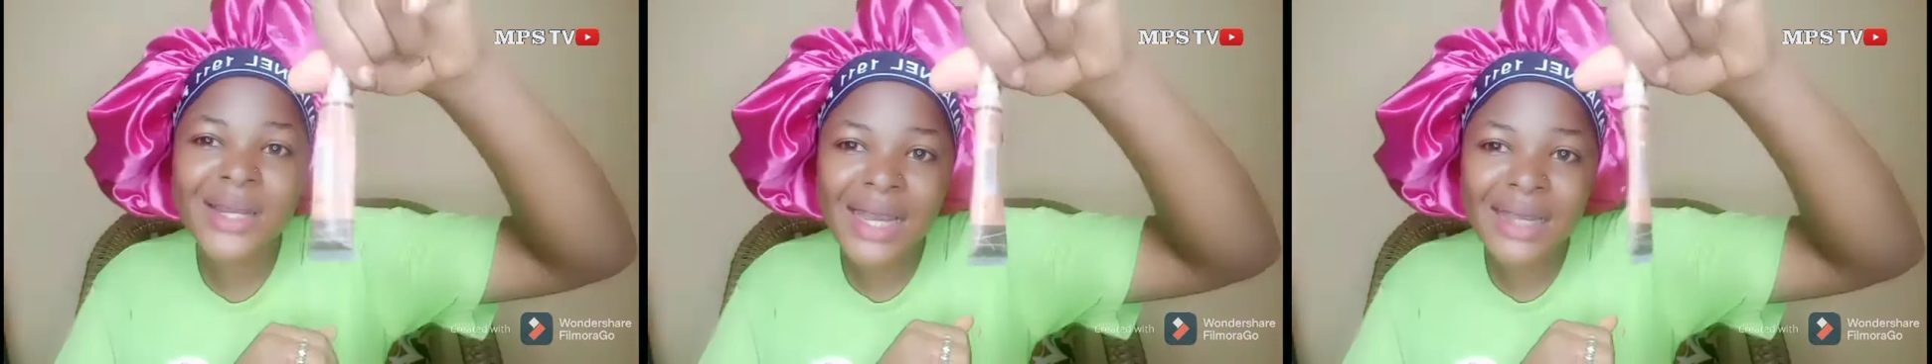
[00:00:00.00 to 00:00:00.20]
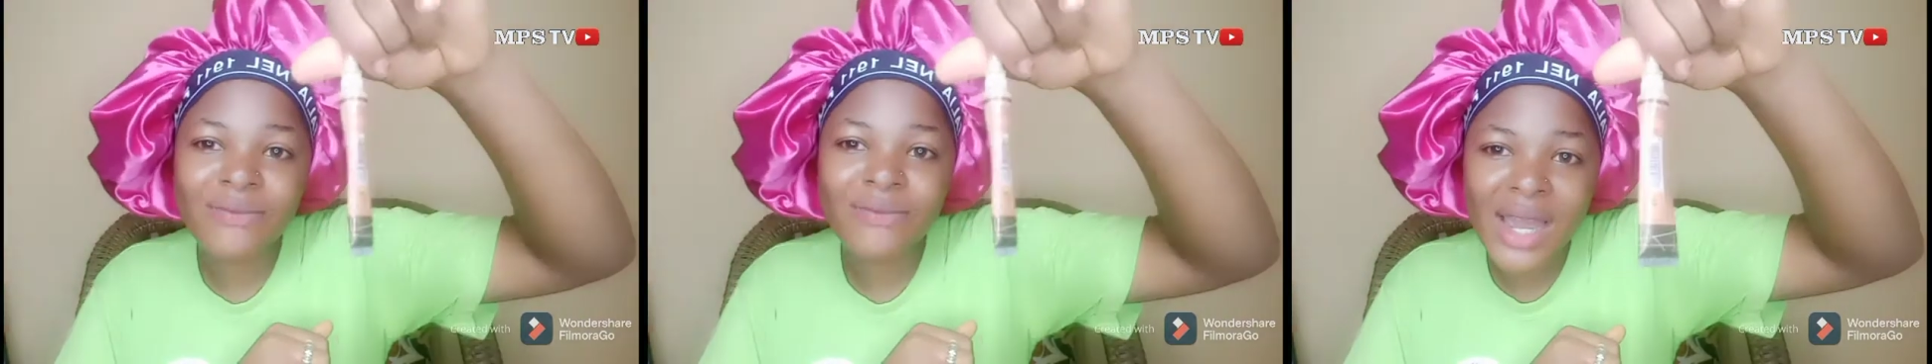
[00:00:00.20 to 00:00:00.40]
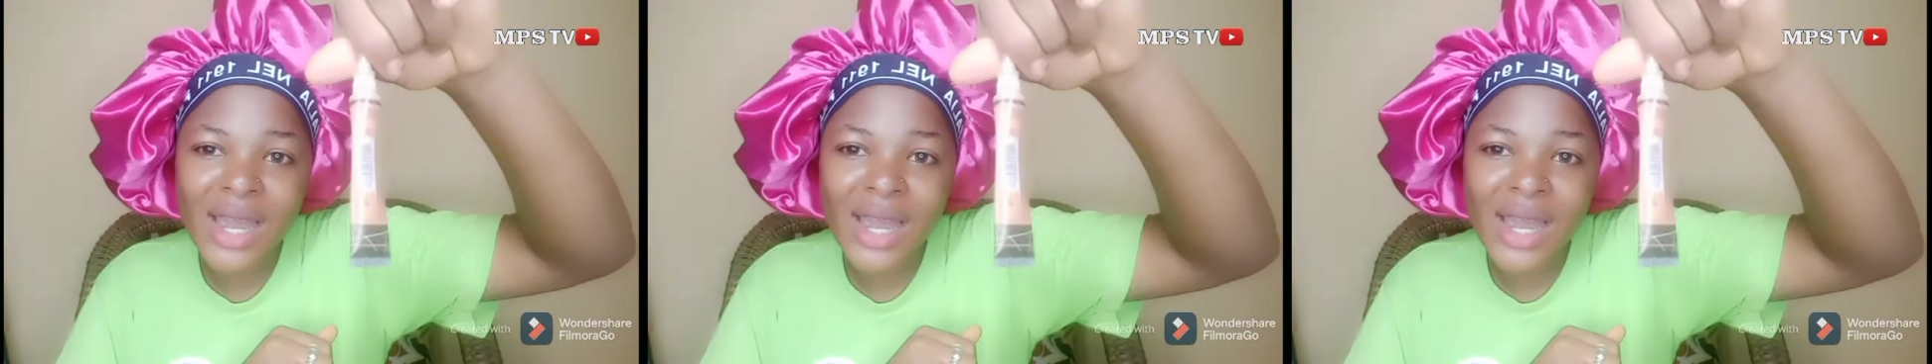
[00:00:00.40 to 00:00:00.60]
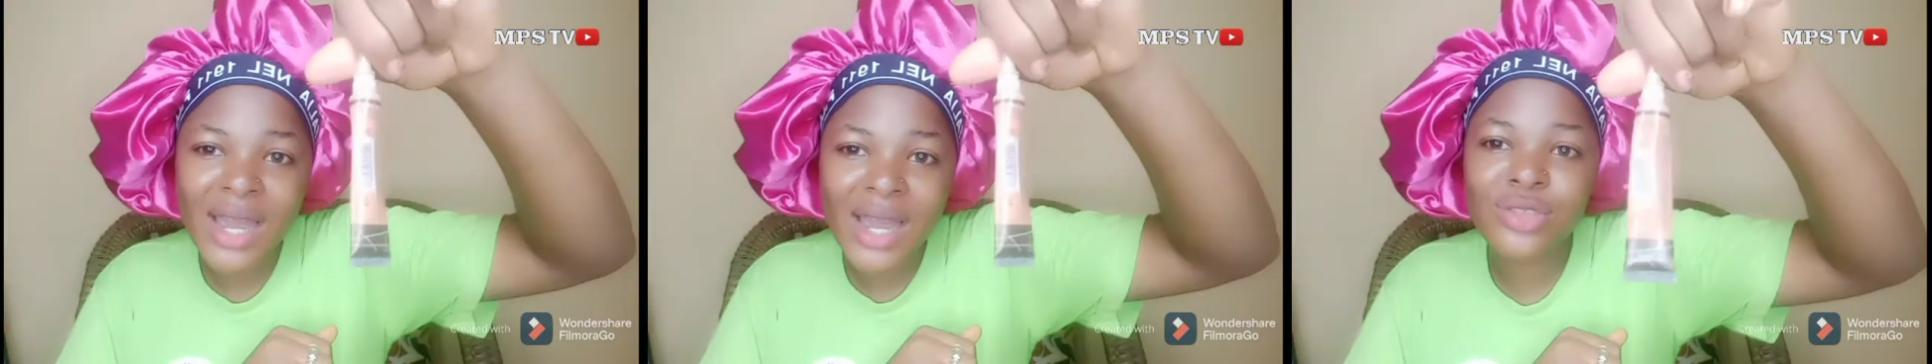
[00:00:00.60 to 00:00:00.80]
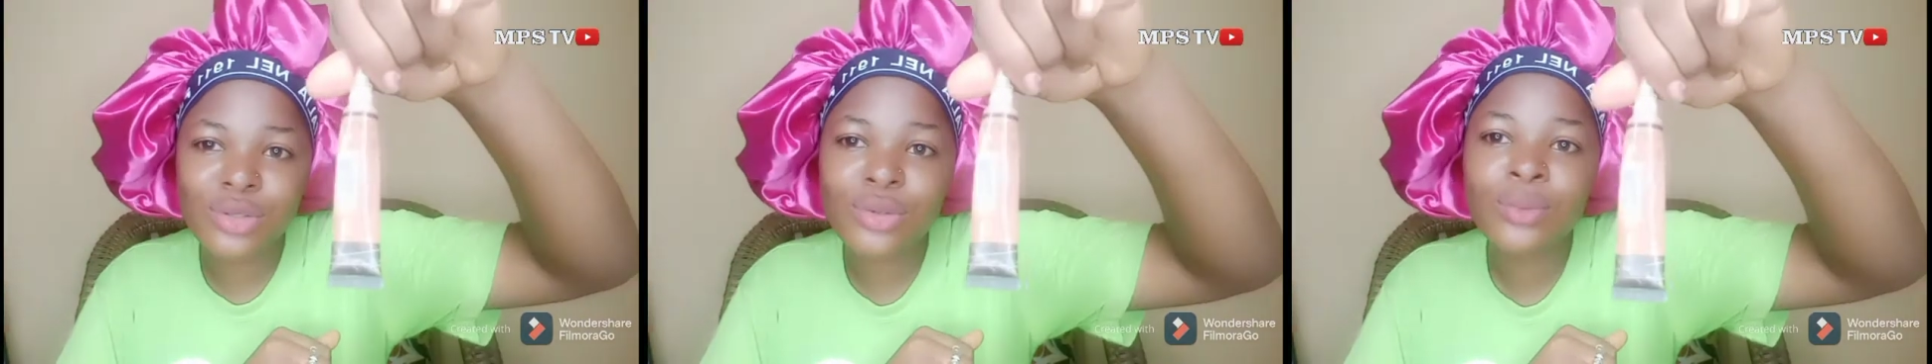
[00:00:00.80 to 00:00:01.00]
I
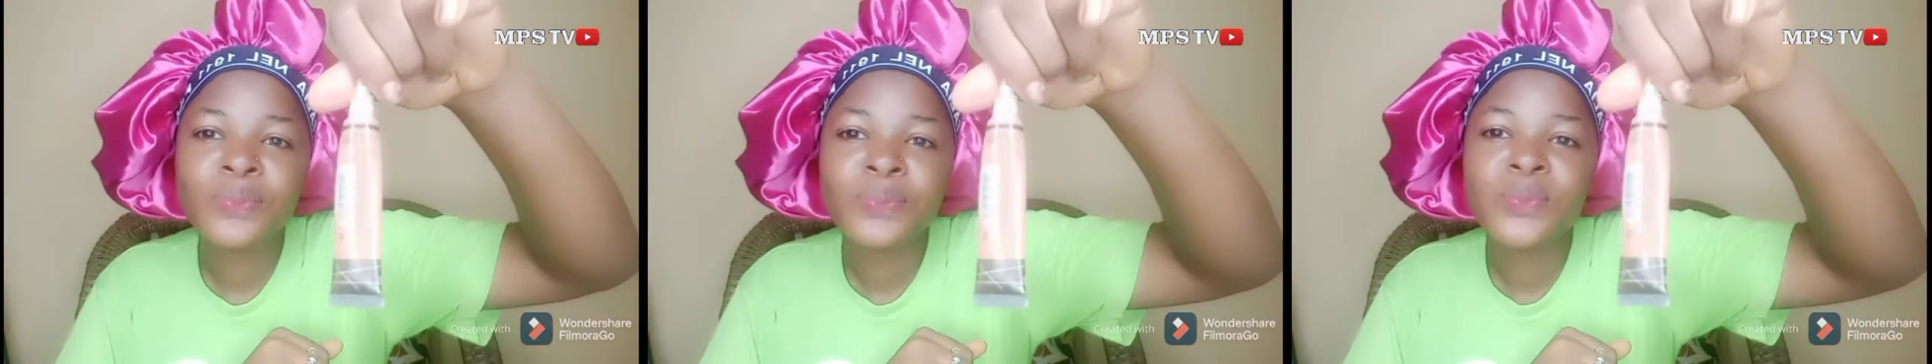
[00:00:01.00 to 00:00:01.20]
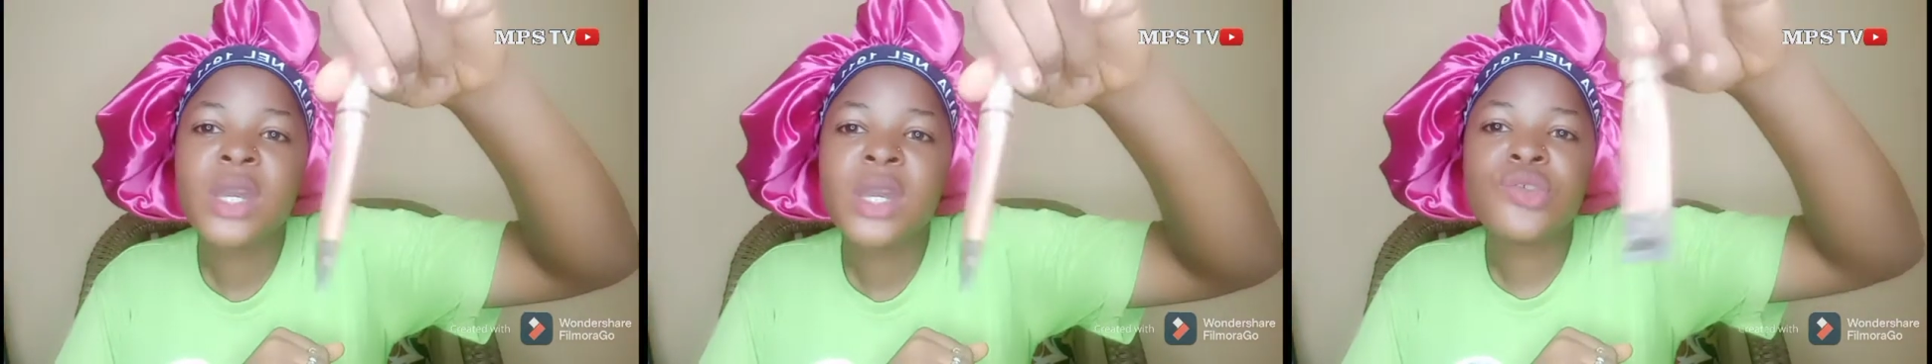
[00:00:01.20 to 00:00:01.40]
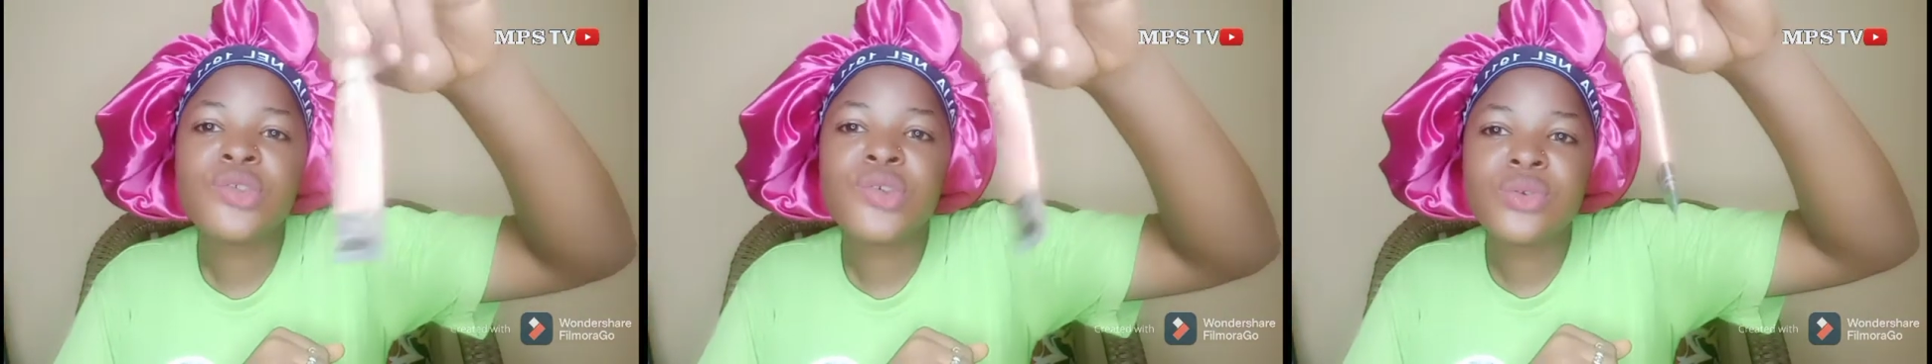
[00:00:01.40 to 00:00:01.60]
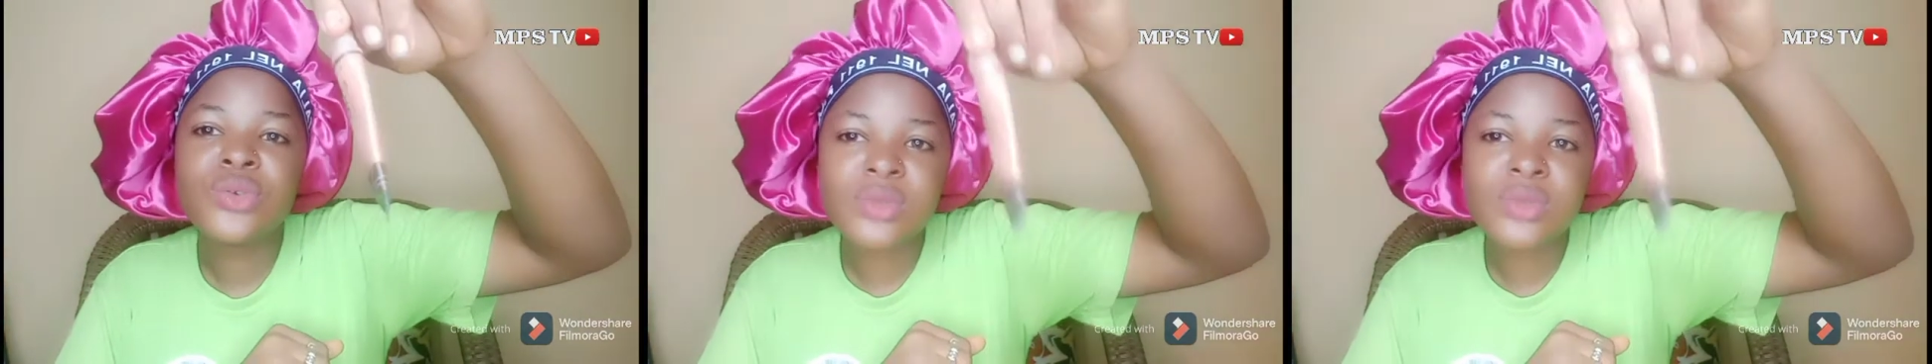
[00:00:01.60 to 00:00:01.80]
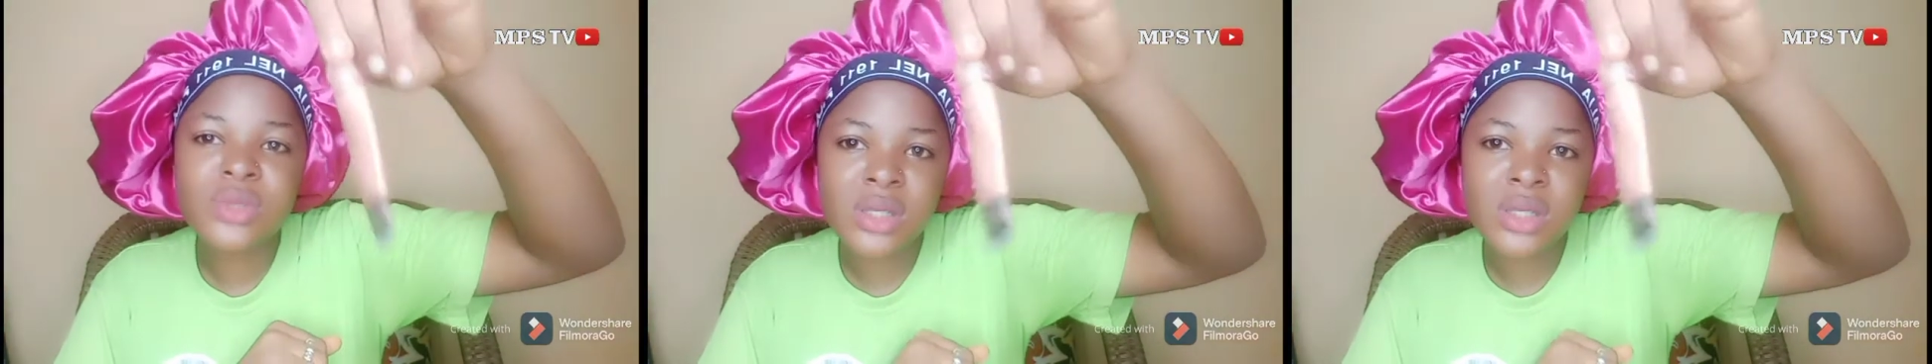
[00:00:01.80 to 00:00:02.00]
advise you
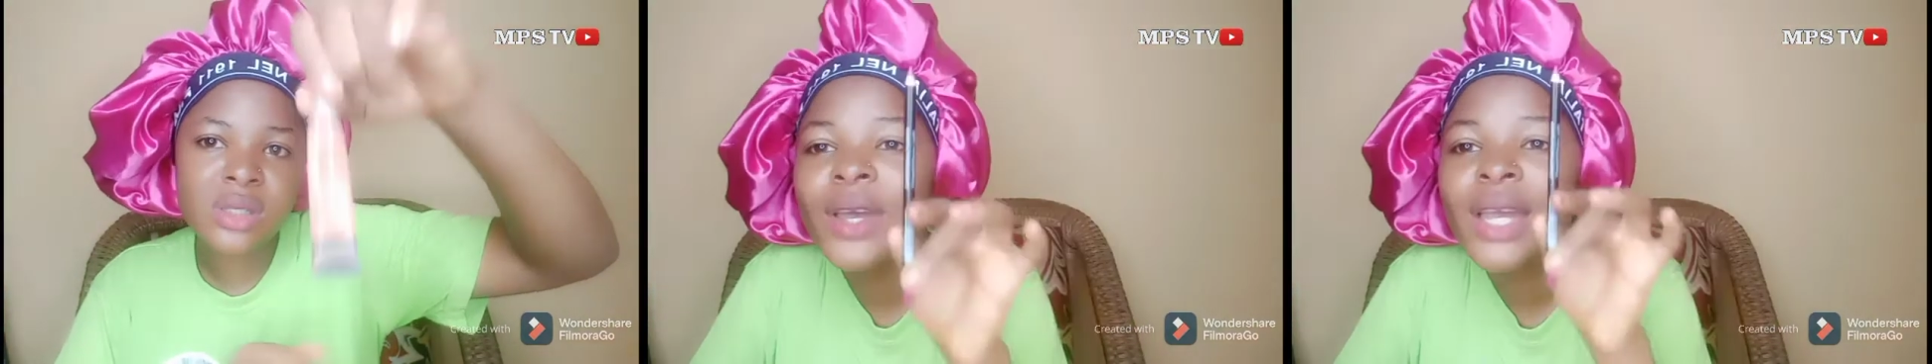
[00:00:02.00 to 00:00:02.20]
use this.